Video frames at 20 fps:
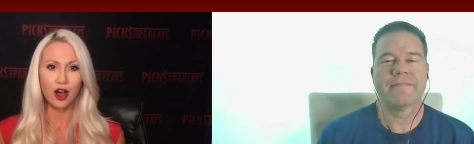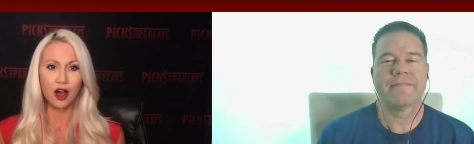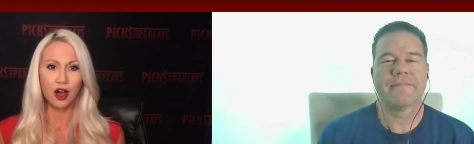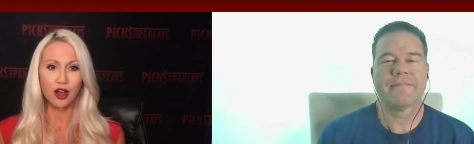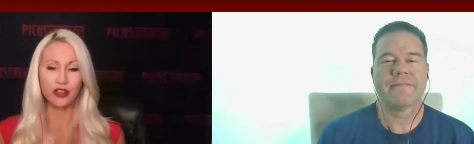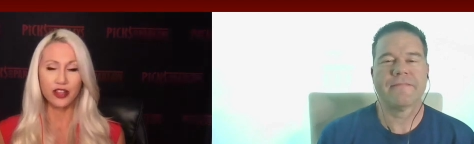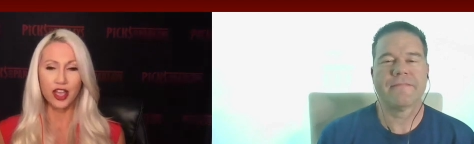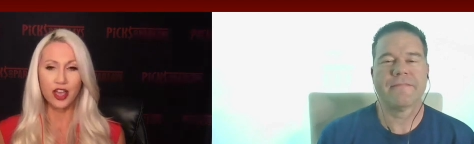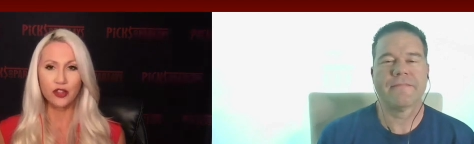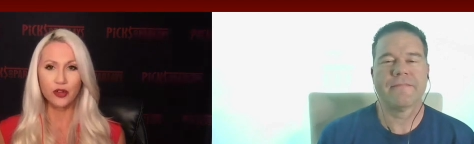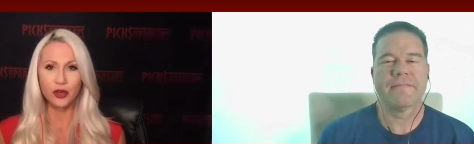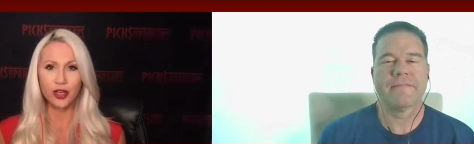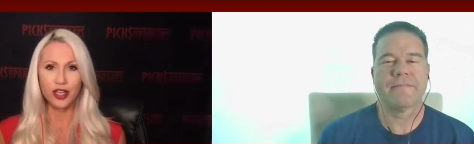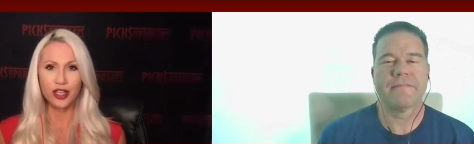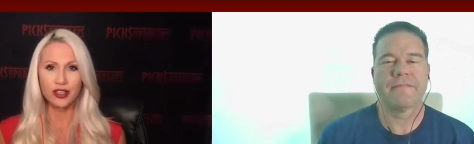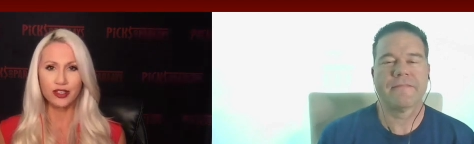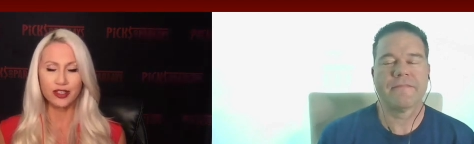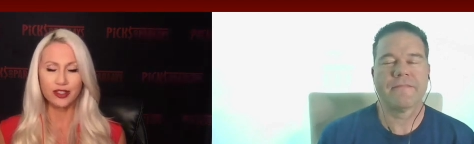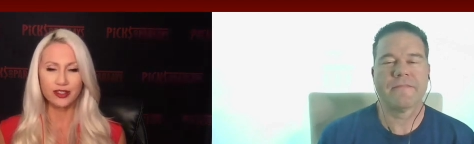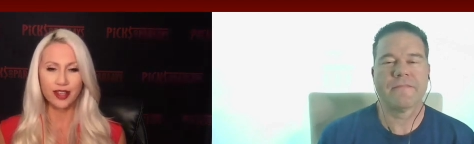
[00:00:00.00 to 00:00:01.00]
Speaker 1: On the other
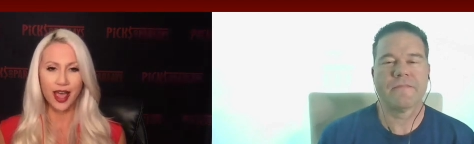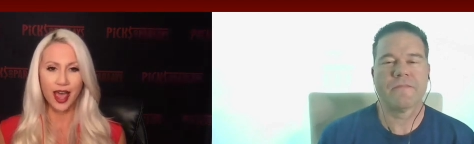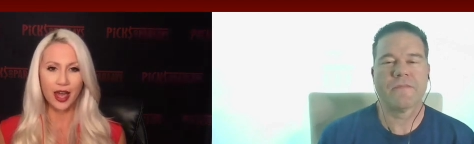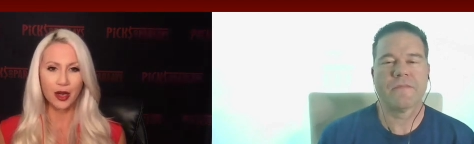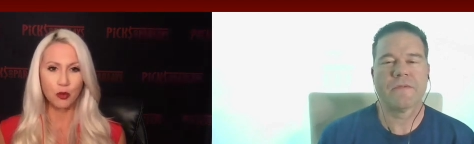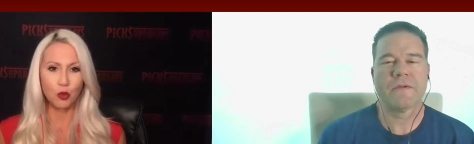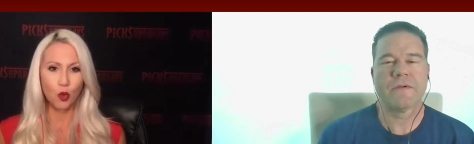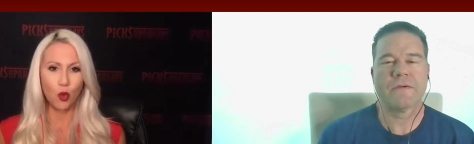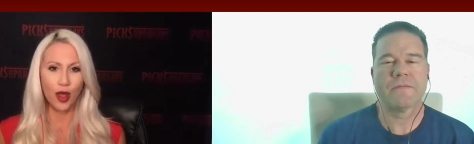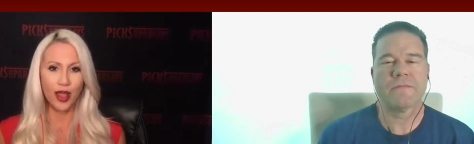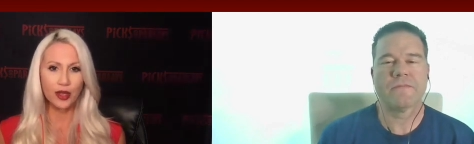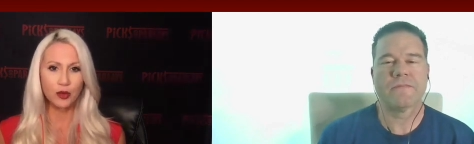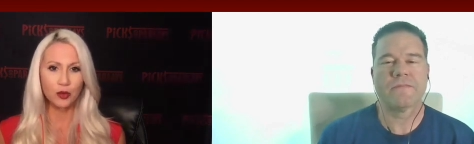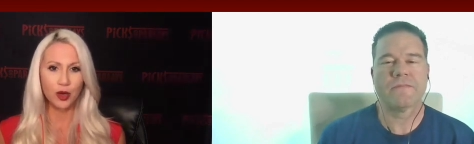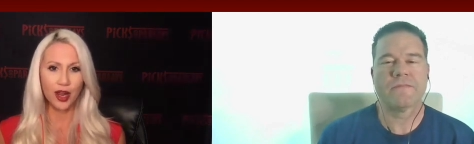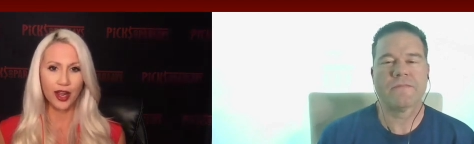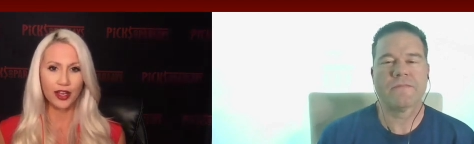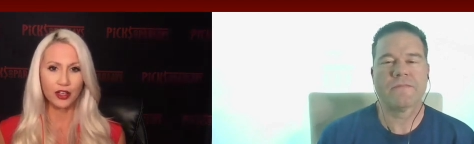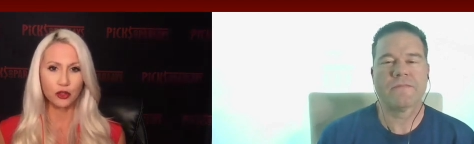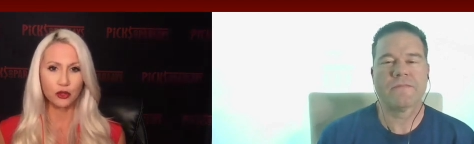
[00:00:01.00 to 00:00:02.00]
end, it's Adam
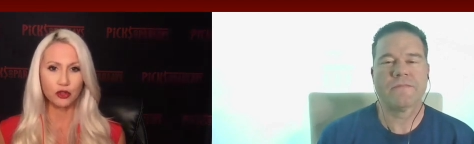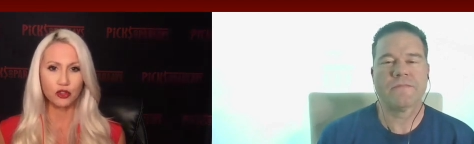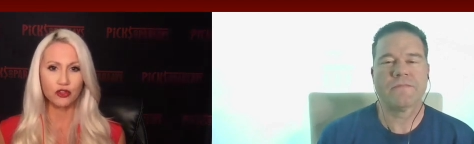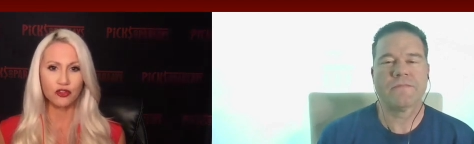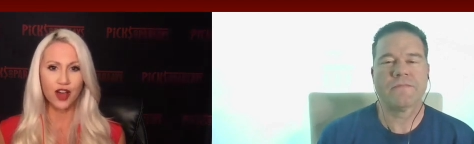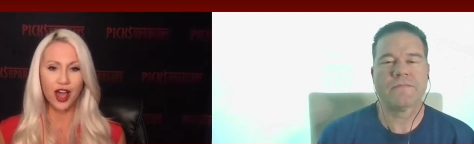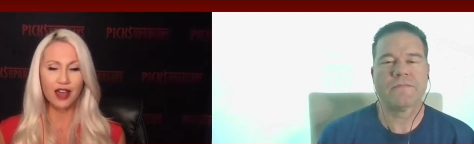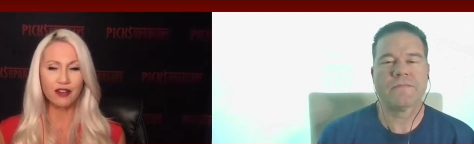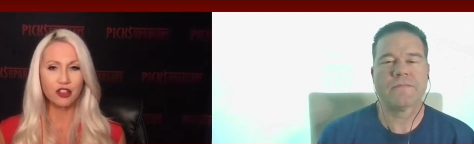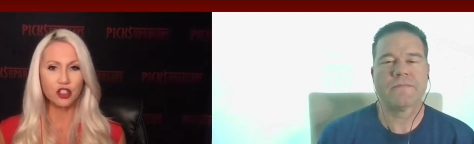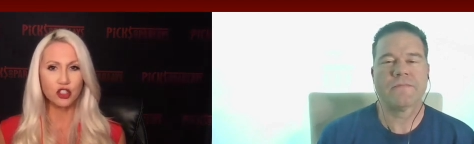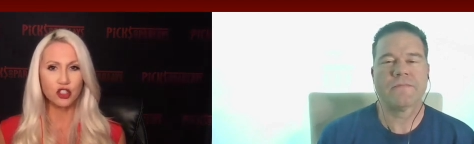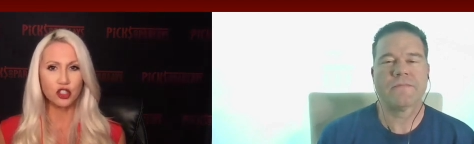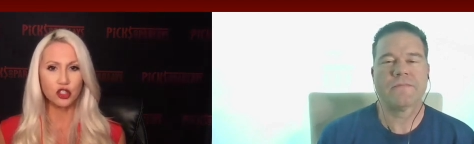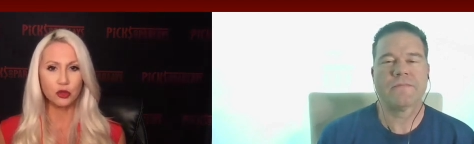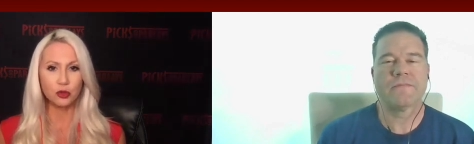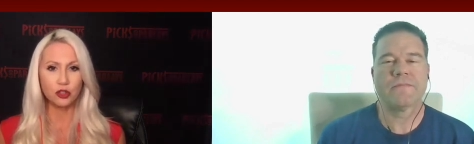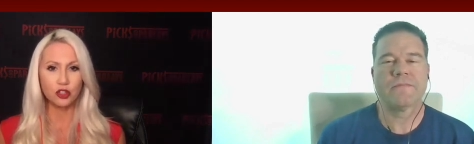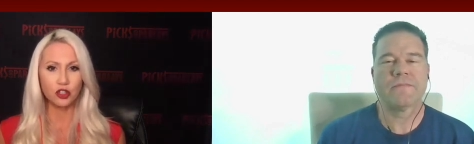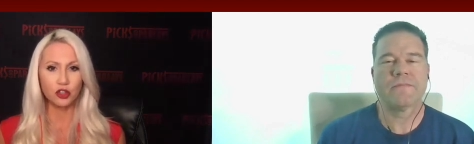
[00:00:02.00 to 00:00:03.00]
Wainwright, who's 5 and
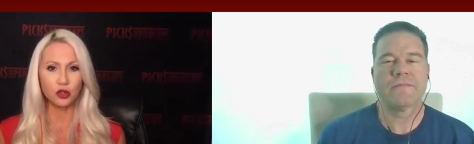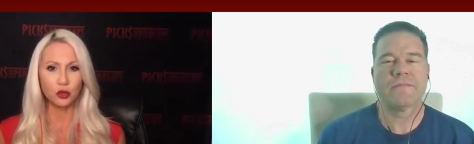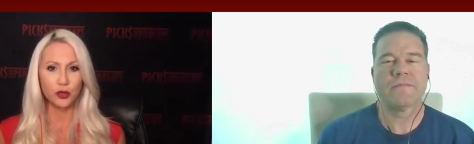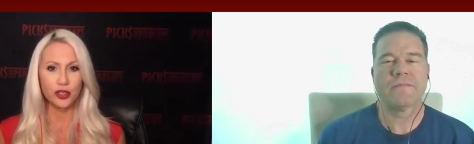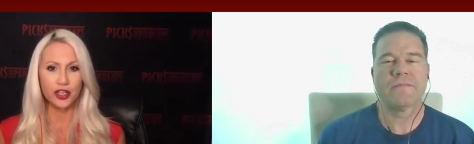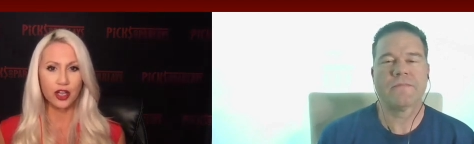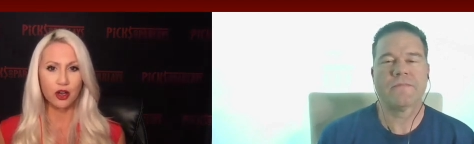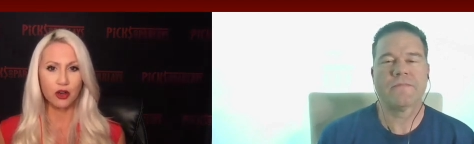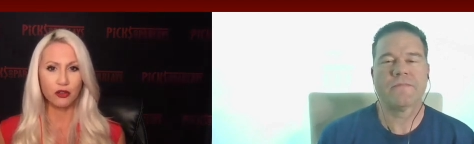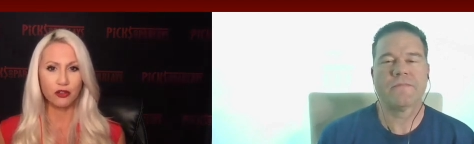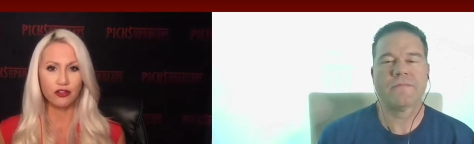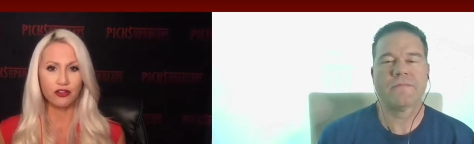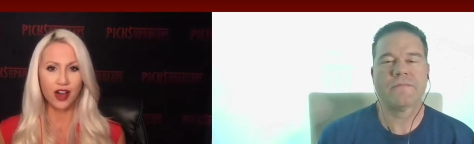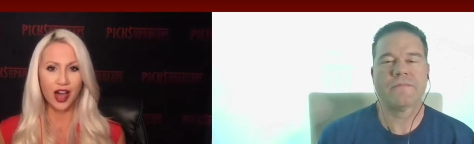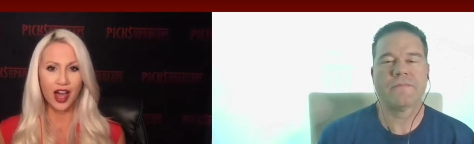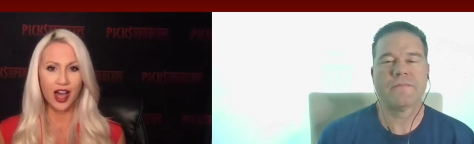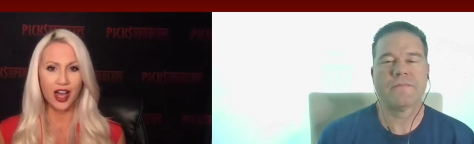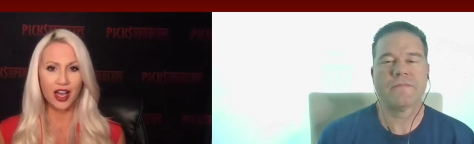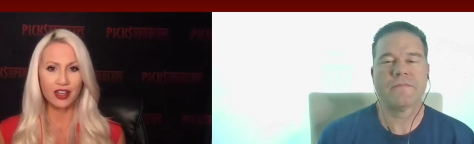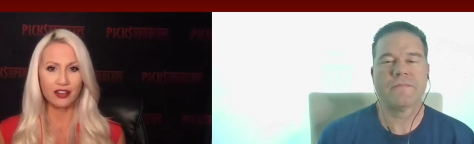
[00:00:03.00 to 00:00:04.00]
2 with a
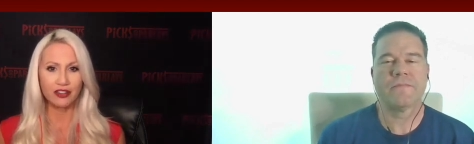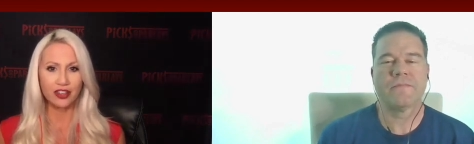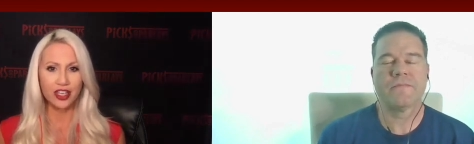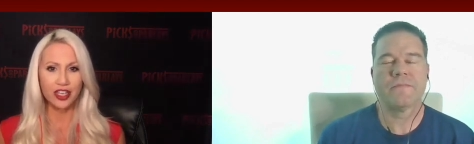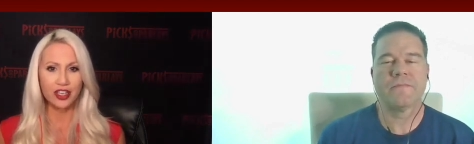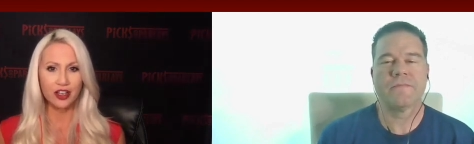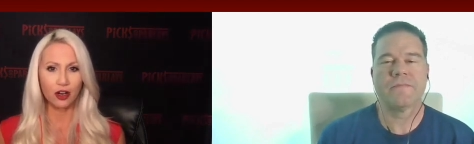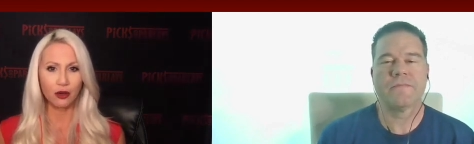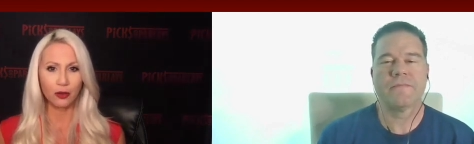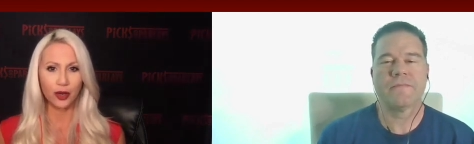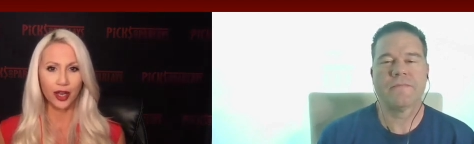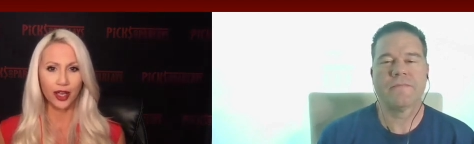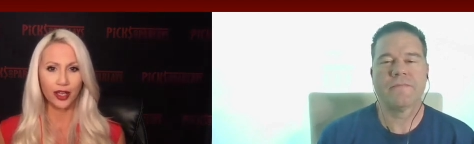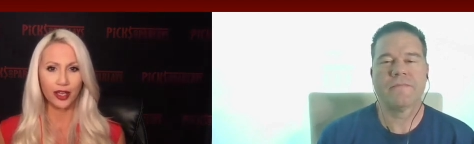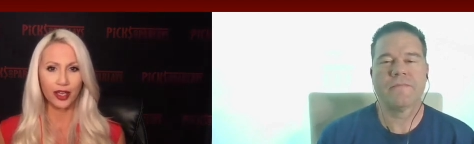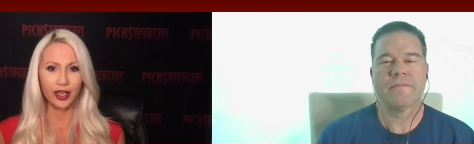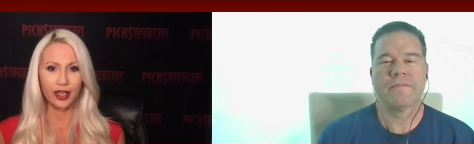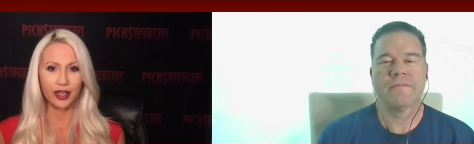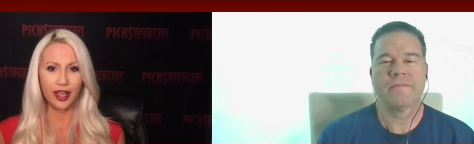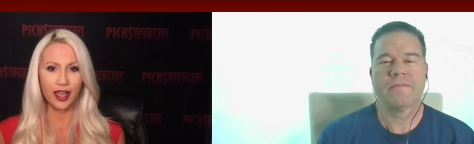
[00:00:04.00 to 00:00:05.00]
305
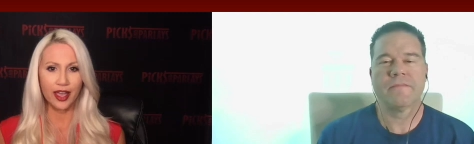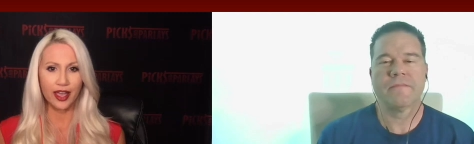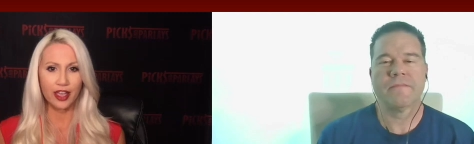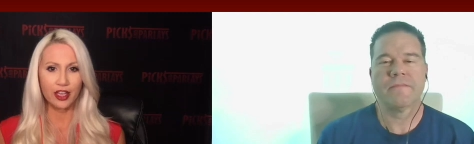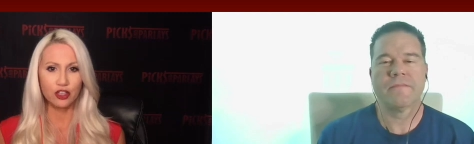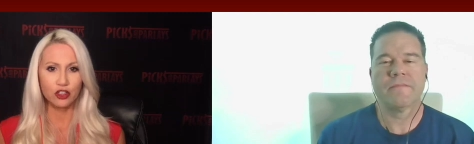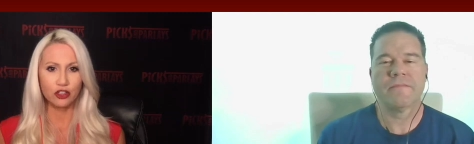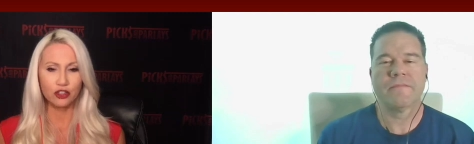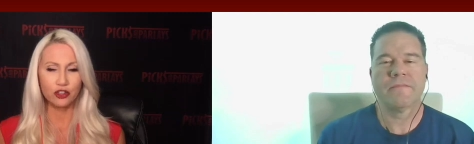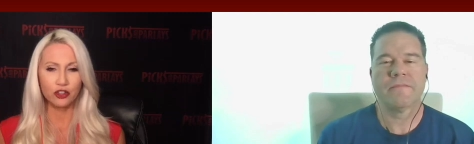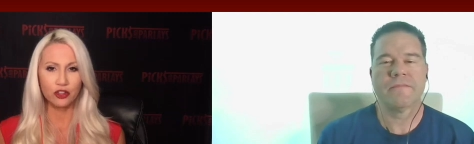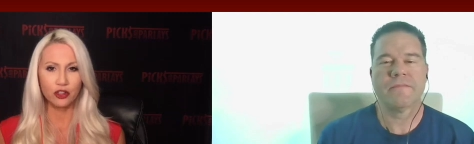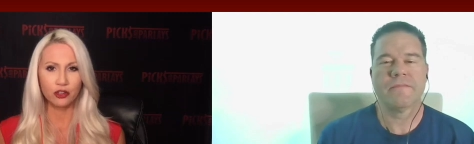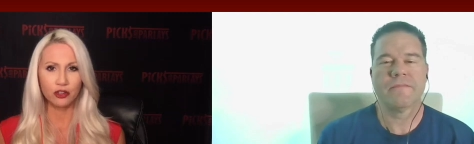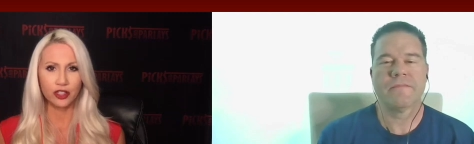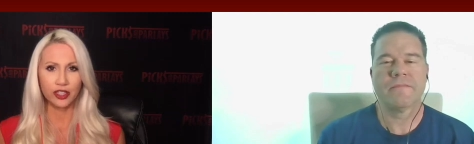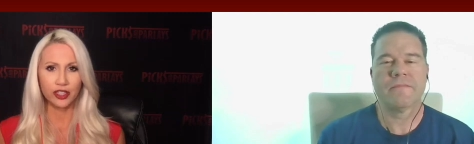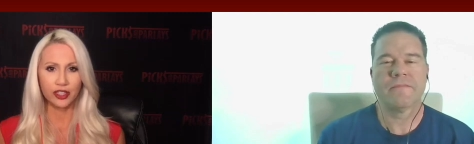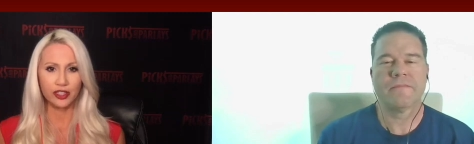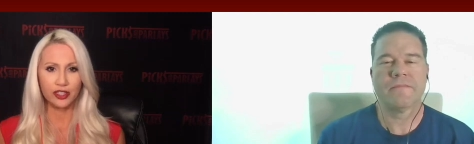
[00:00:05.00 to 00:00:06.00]
ERA at age
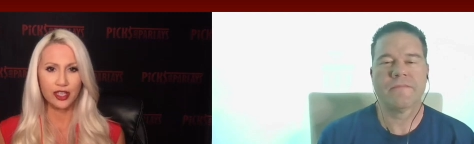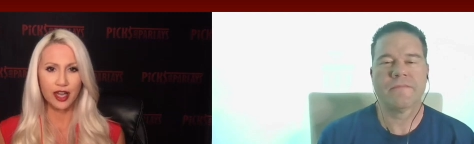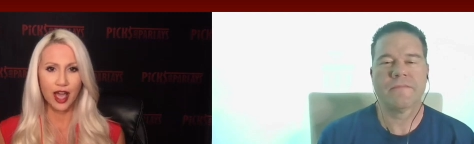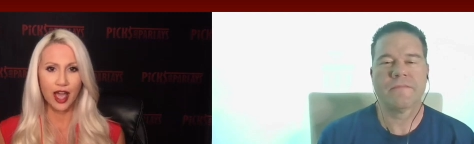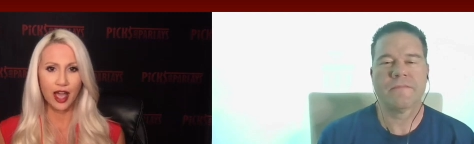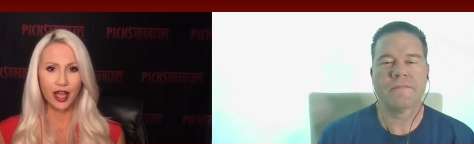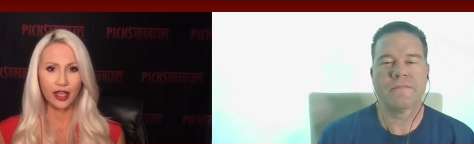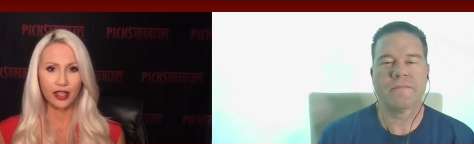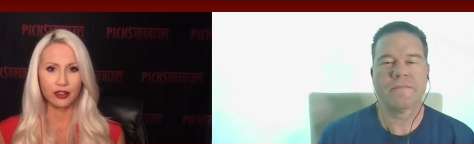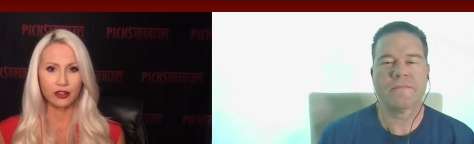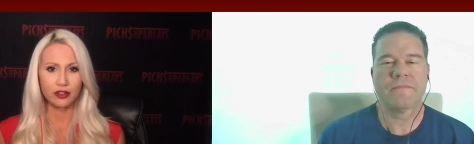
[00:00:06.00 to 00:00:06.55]
39,